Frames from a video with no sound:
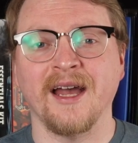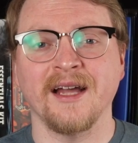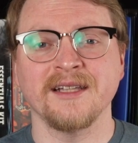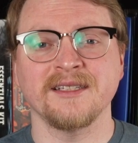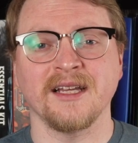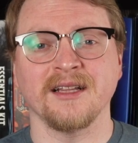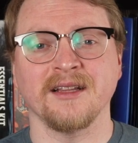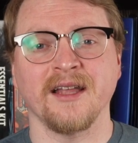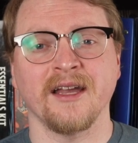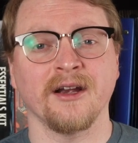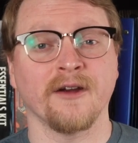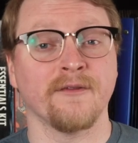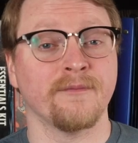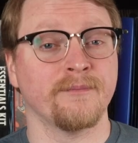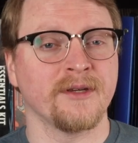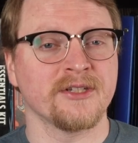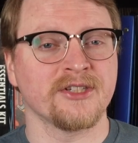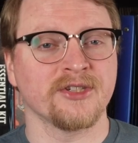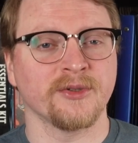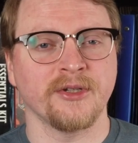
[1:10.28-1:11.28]
adds a layer of
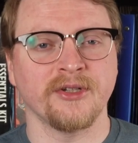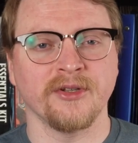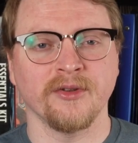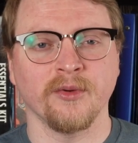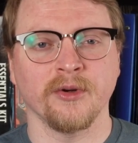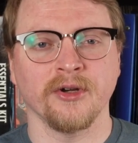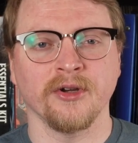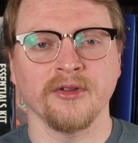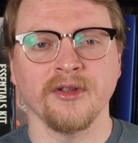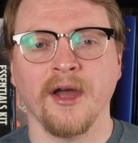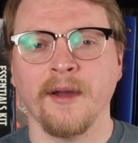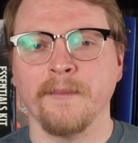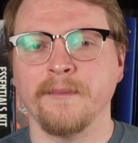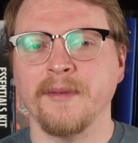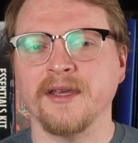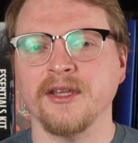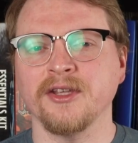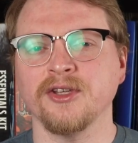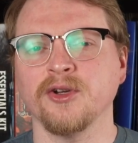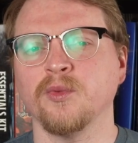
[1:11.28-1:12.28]
mystery to the world,
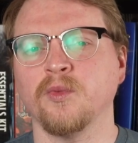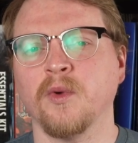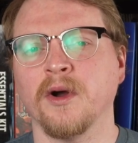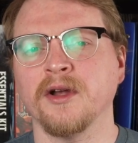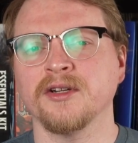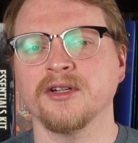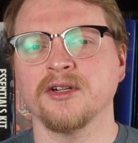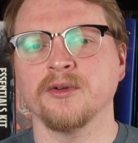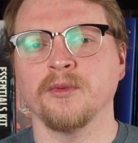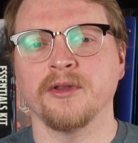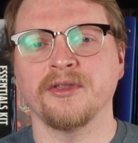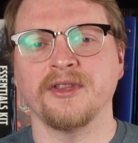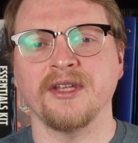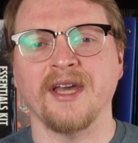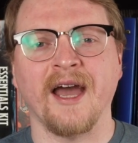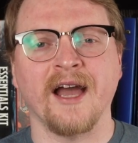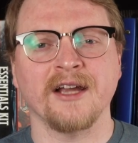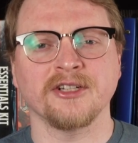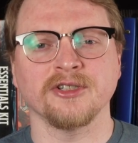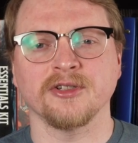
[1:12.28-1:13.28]
making you wonder what the
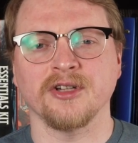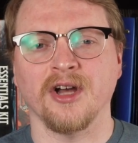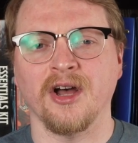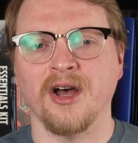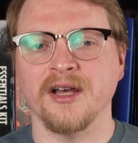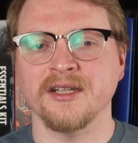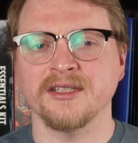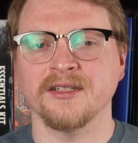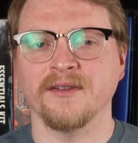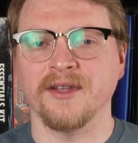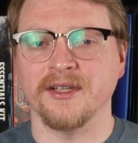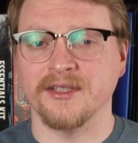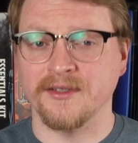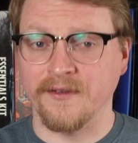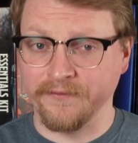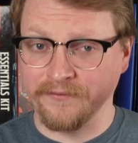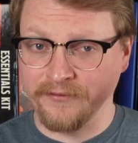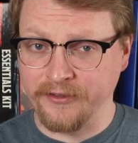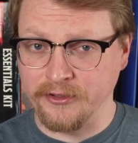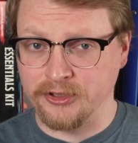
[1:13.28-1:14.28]
actual cost of
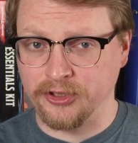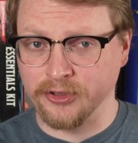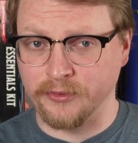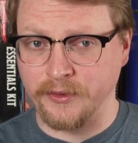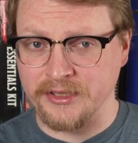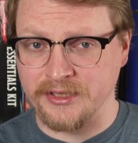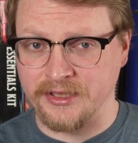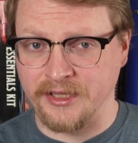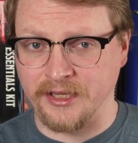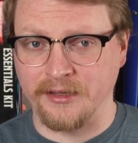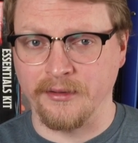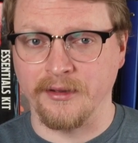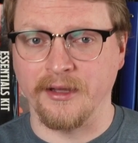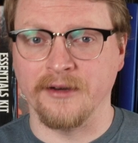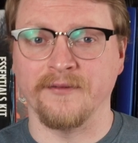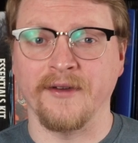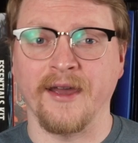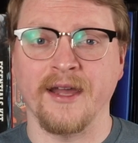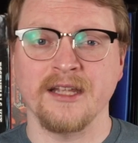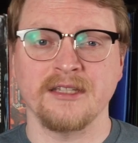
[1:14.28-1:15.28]
this futuristic
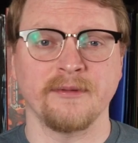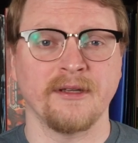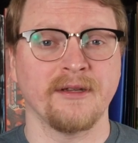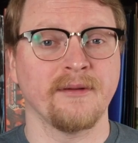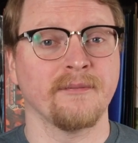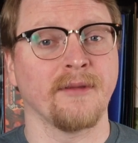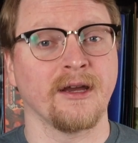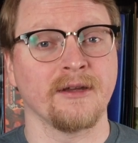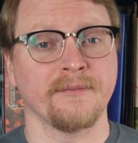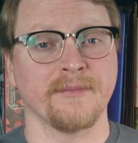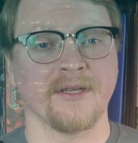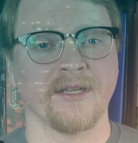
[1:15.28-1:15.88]
advancement might